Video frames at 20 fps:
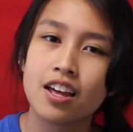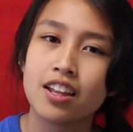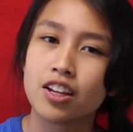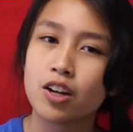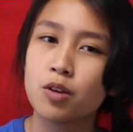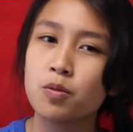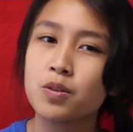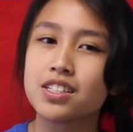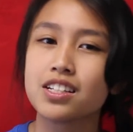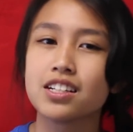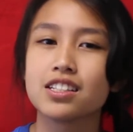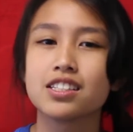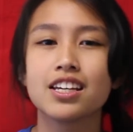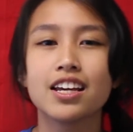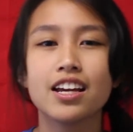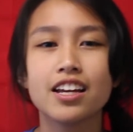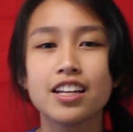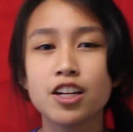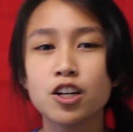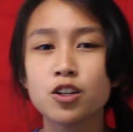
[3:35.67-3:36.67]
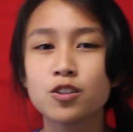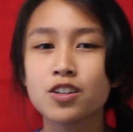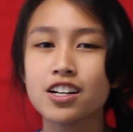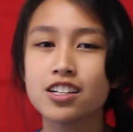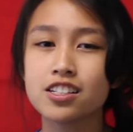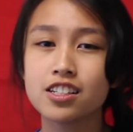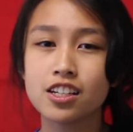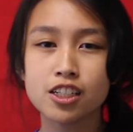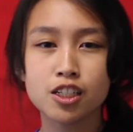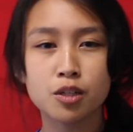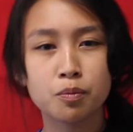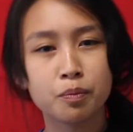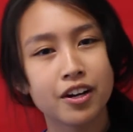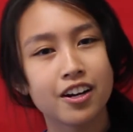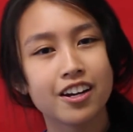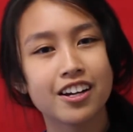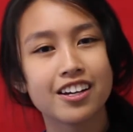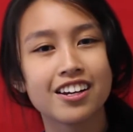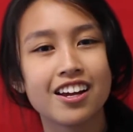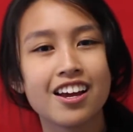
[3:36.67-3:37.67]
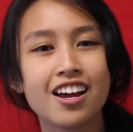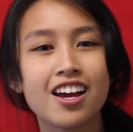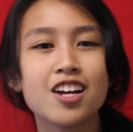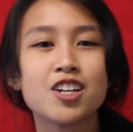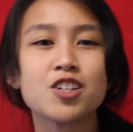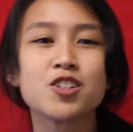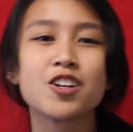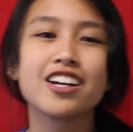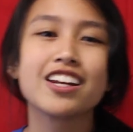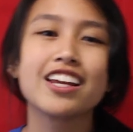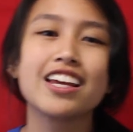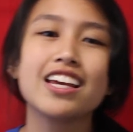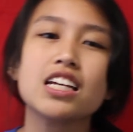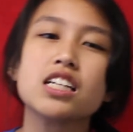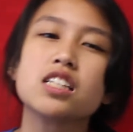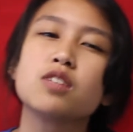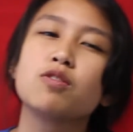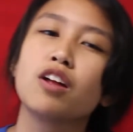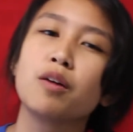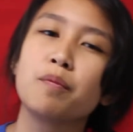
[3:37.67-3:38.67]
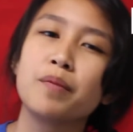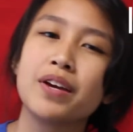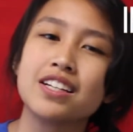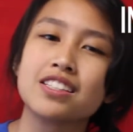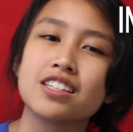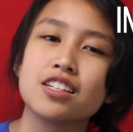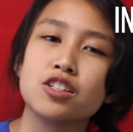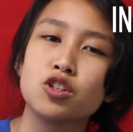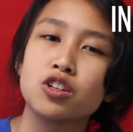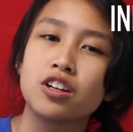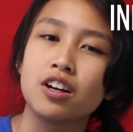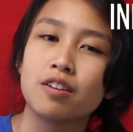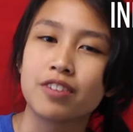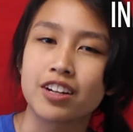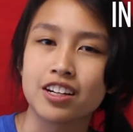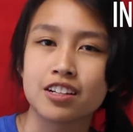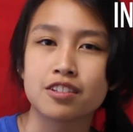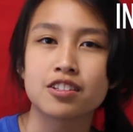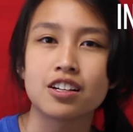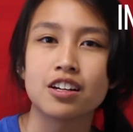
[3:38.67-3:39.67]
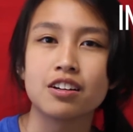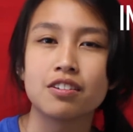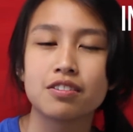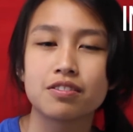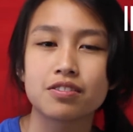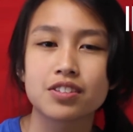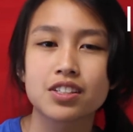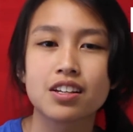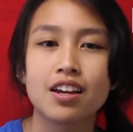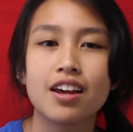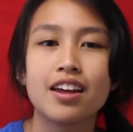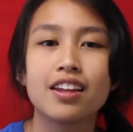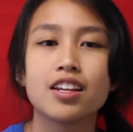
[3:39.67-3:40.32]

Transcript: there was a 10-year transition period trying to ease Philippines into governing themselves.